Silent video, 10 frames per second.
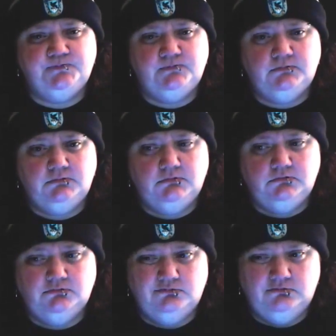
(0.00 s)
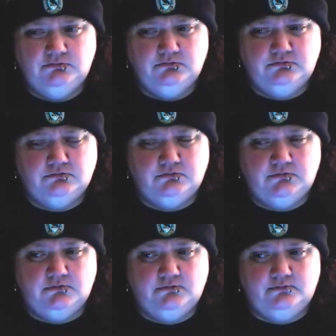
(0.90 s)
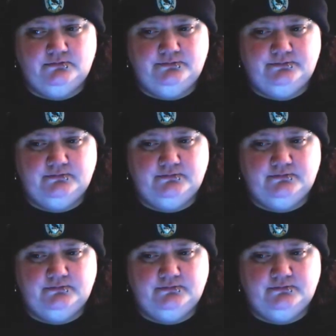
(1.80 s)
(silence)